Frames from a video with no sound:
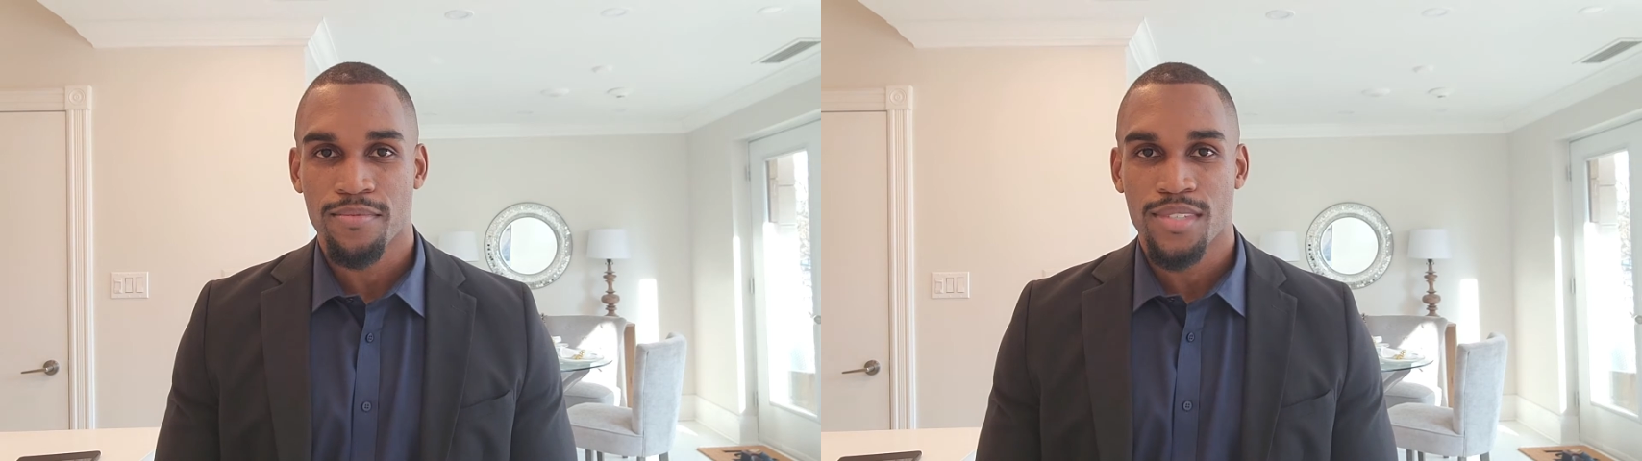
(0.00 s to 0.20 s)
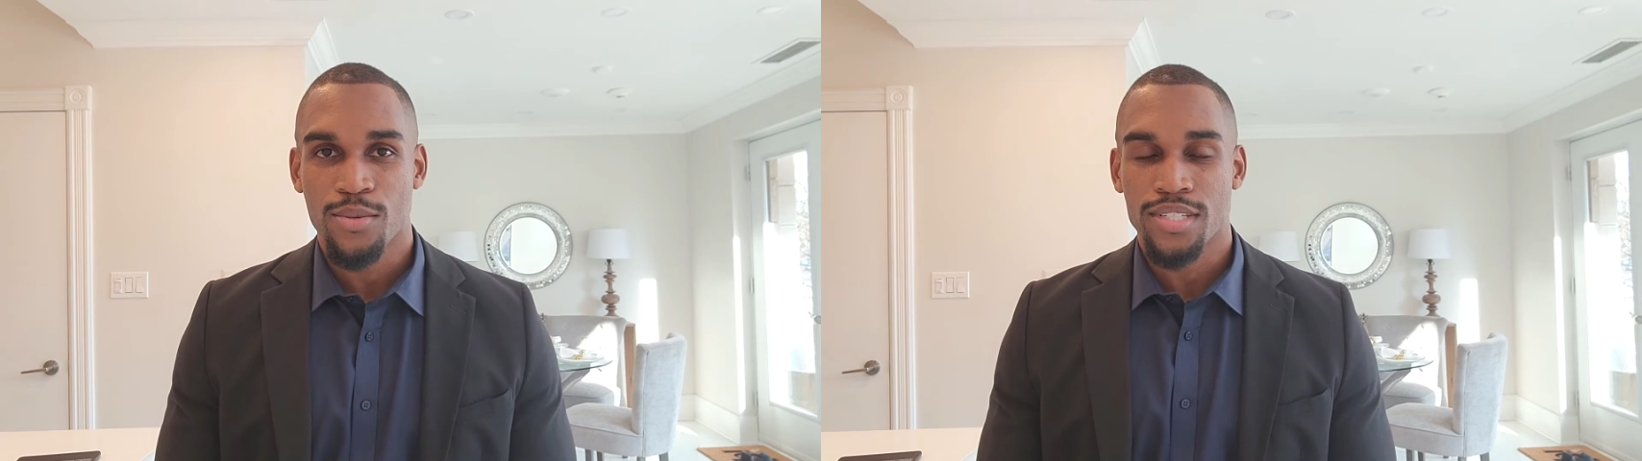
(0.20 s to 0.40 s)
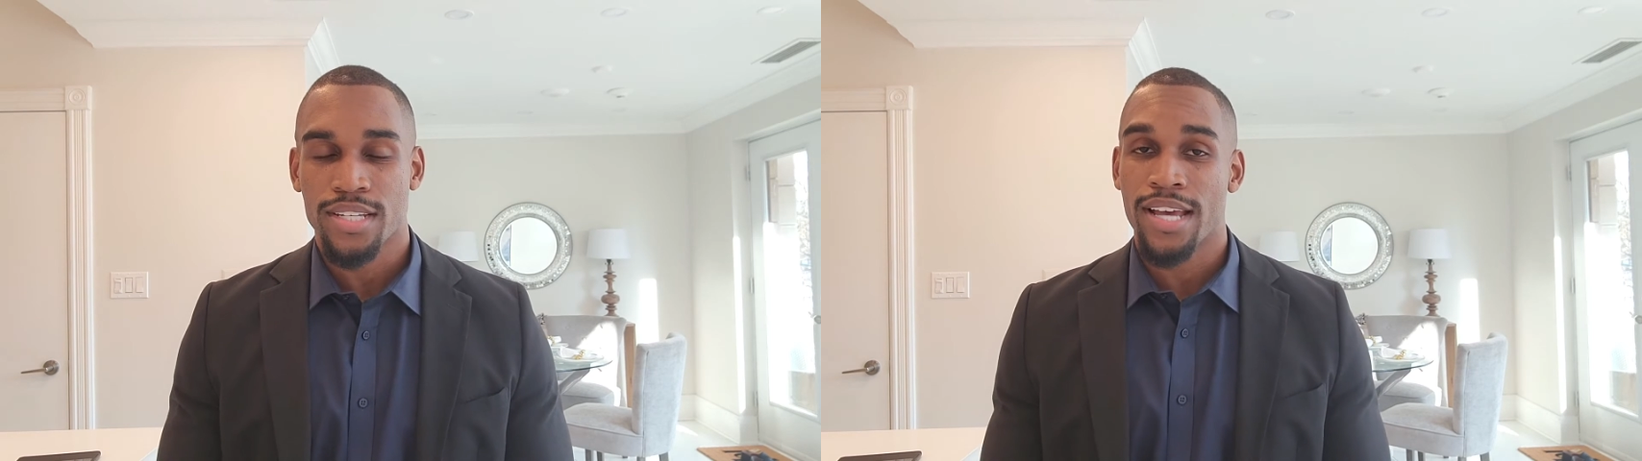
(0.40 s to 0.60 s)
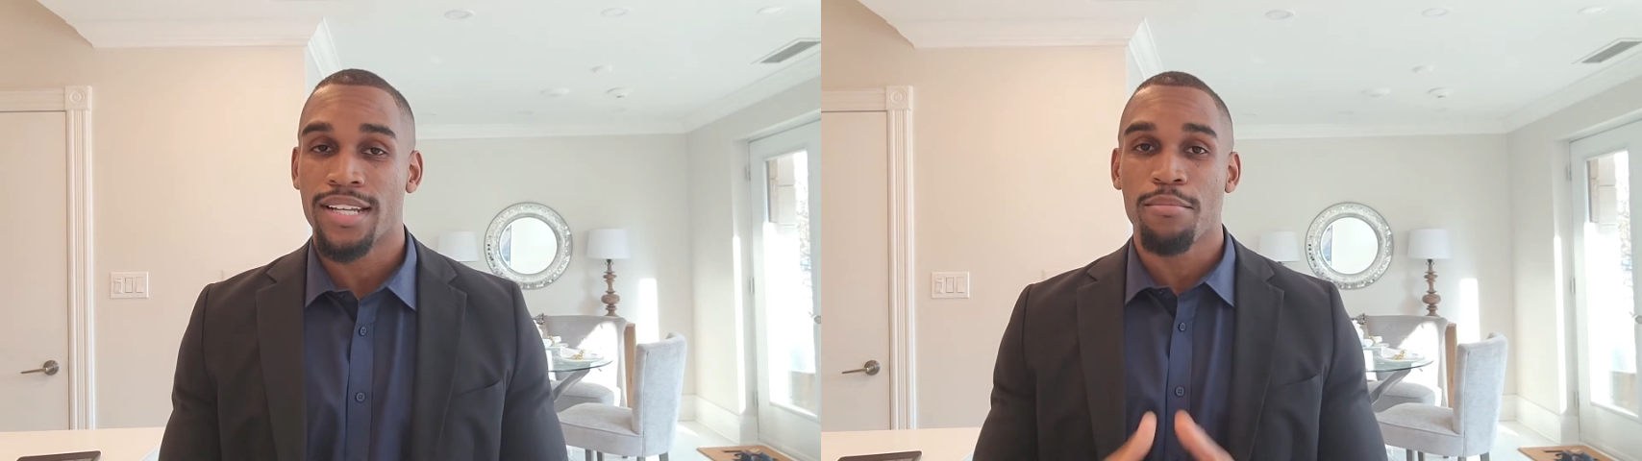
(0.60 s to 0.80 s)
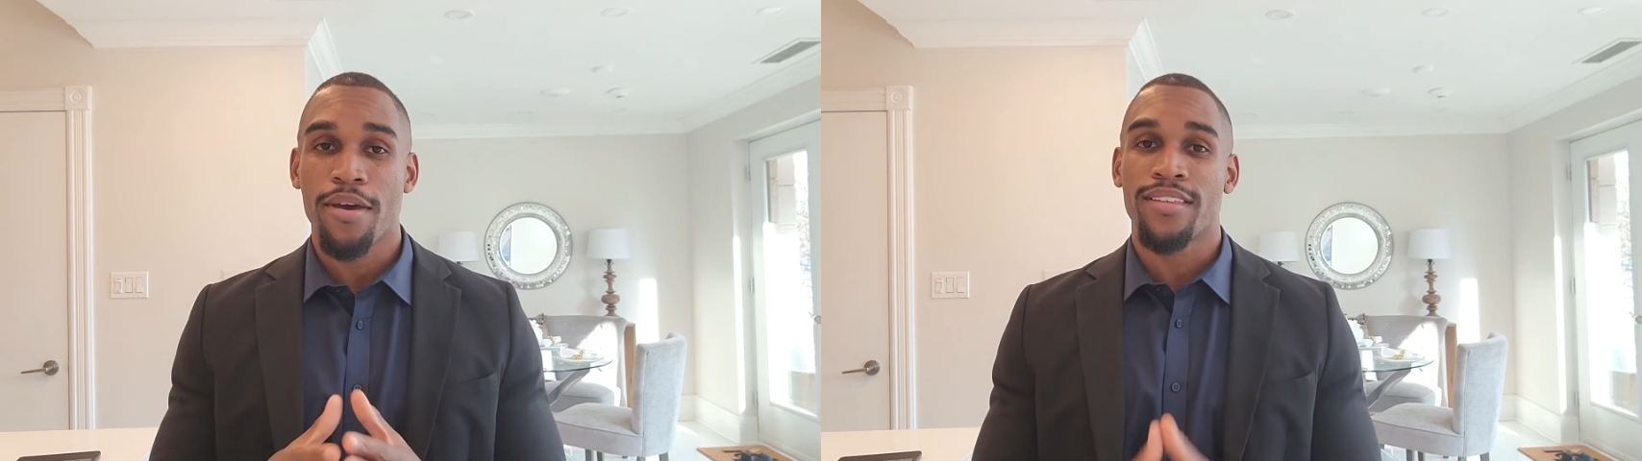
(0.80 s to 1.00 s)
So once
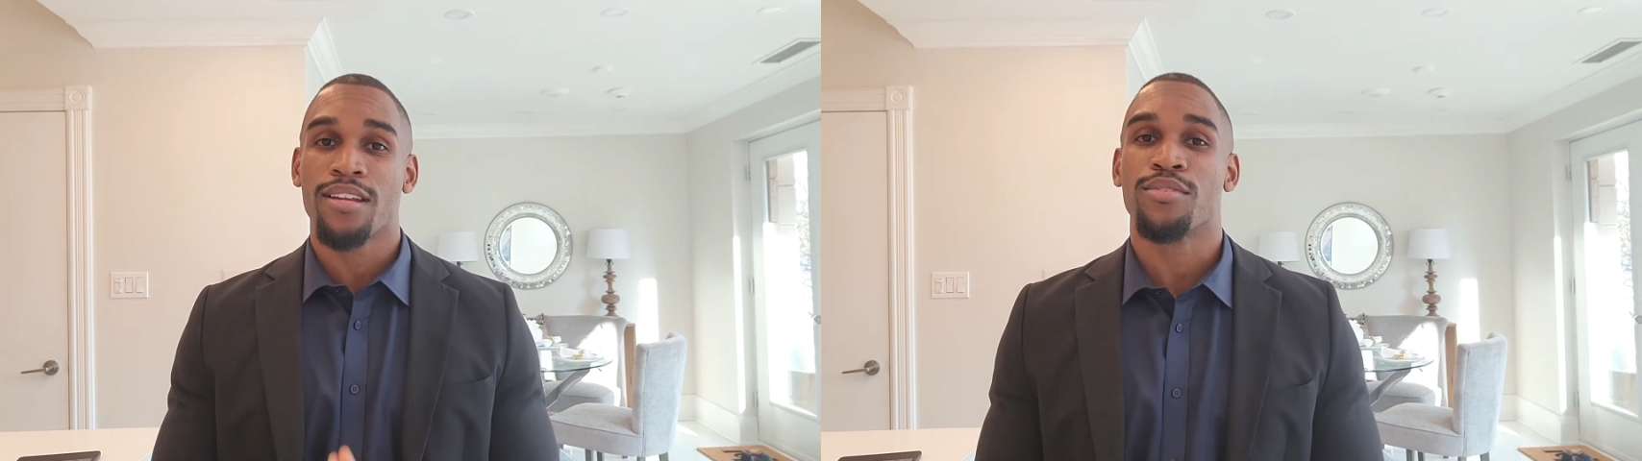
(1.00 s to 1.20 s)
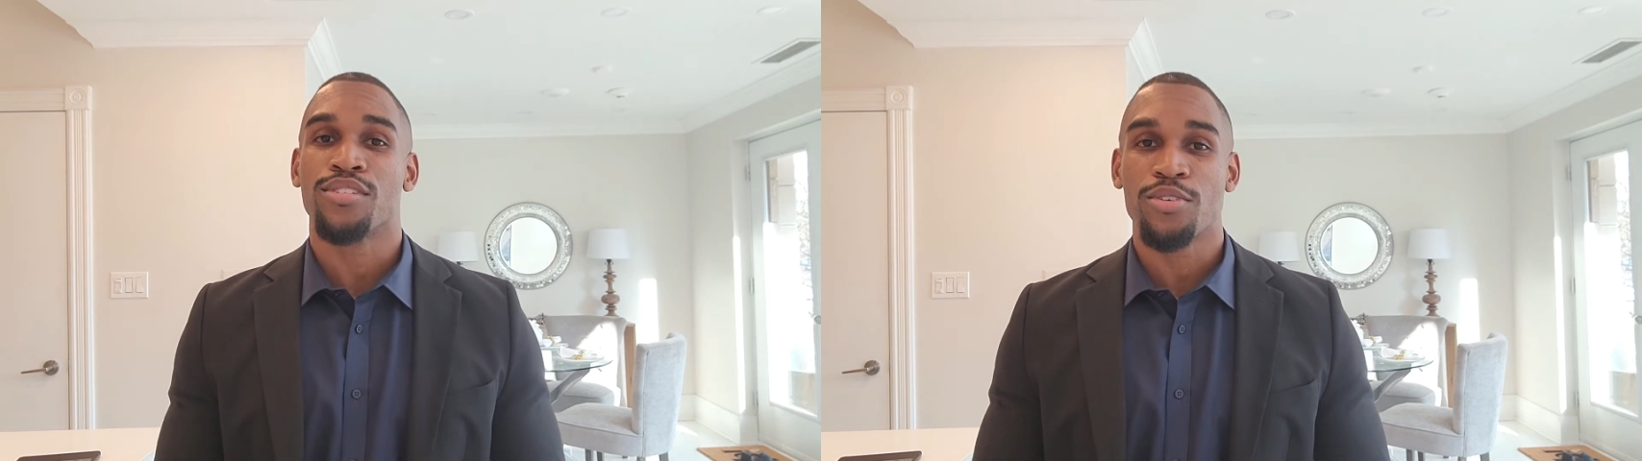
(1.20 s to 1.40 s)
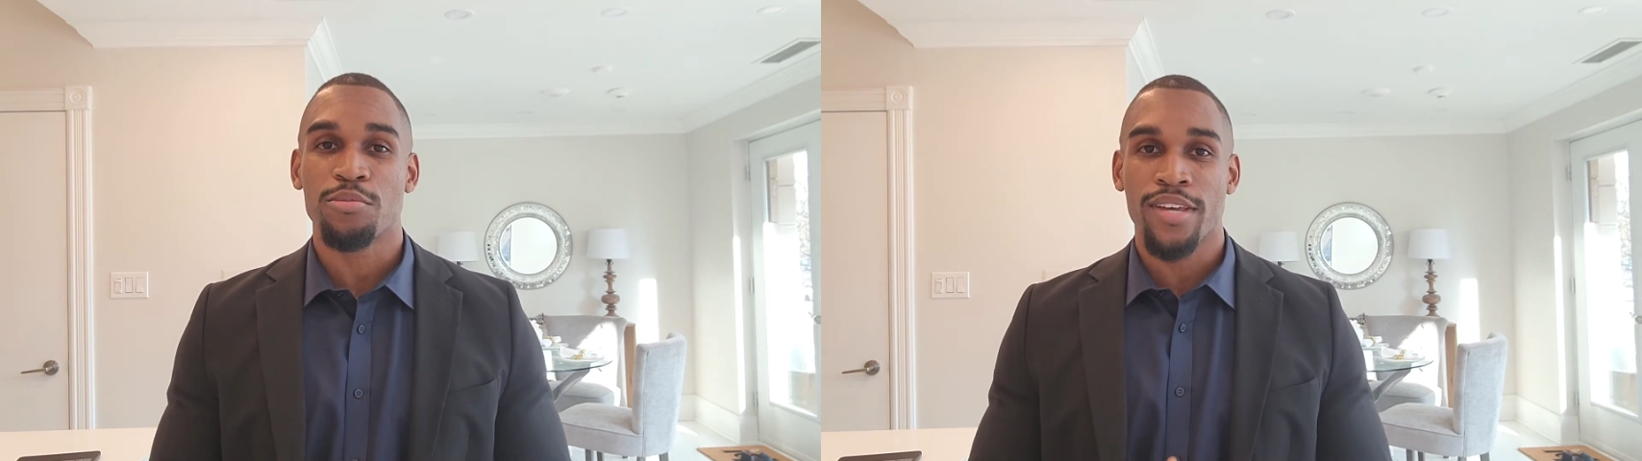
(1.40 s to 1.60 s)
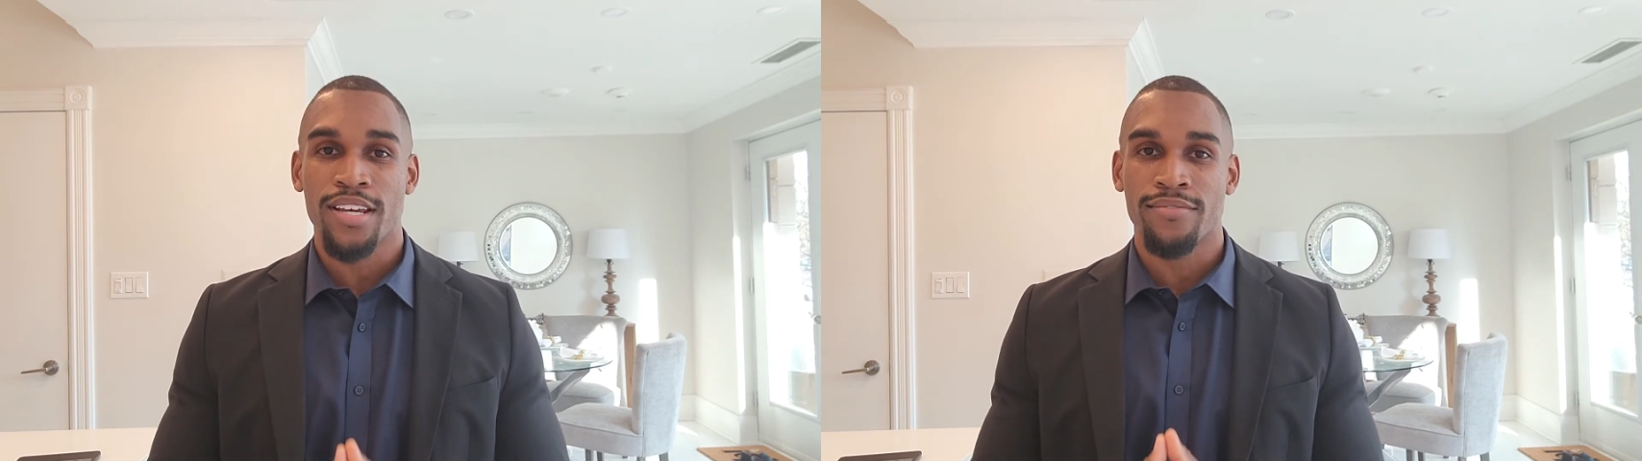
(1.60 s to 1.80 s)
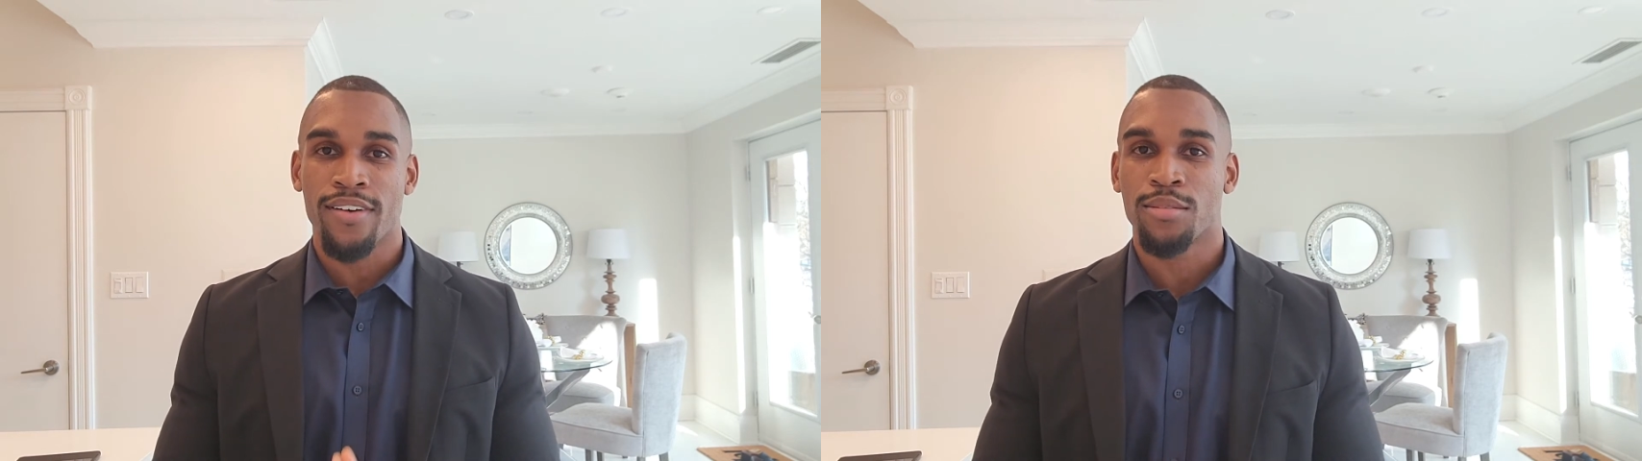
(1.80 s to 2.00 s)
again, method number 2 is being a
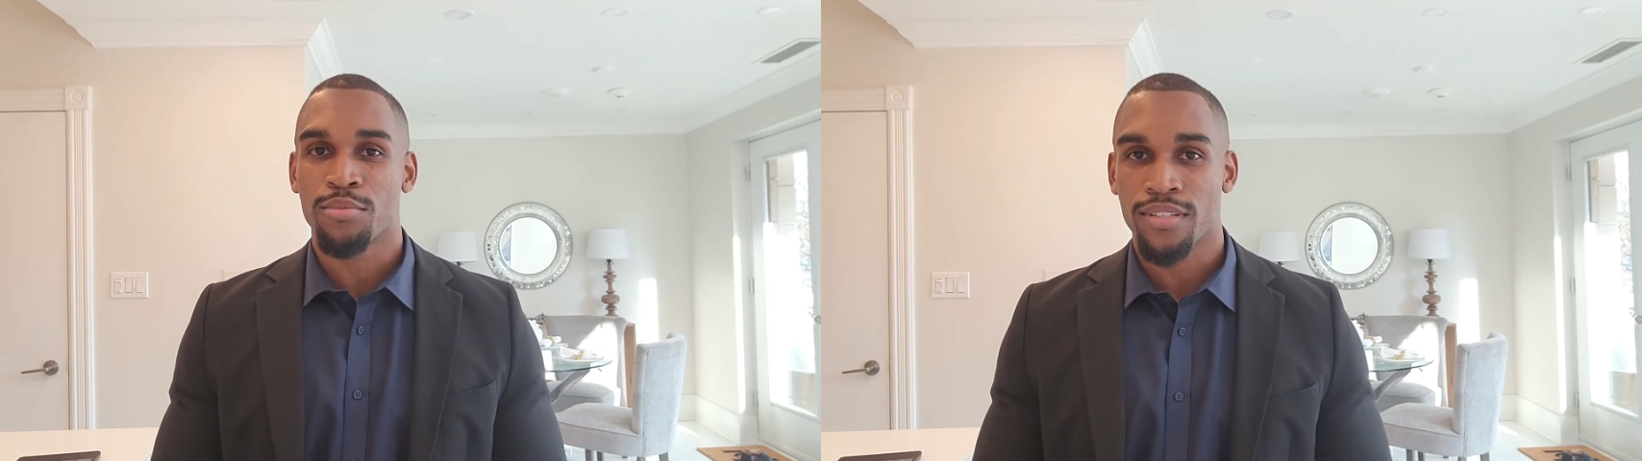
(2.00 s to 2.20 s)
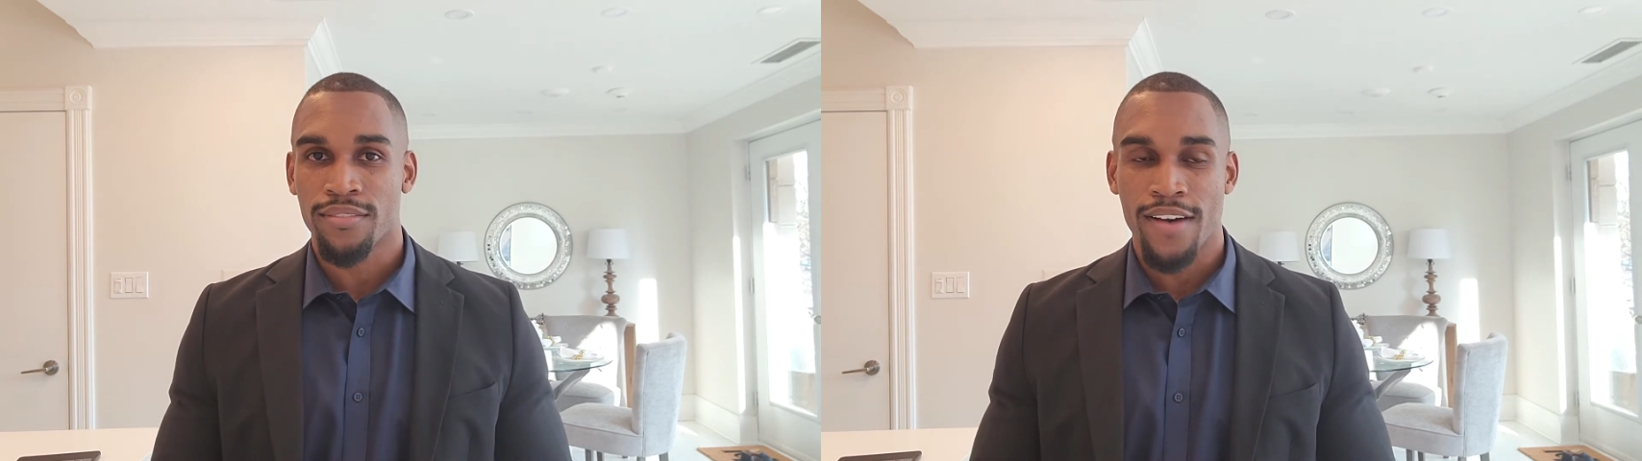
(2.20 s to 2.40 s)
developer,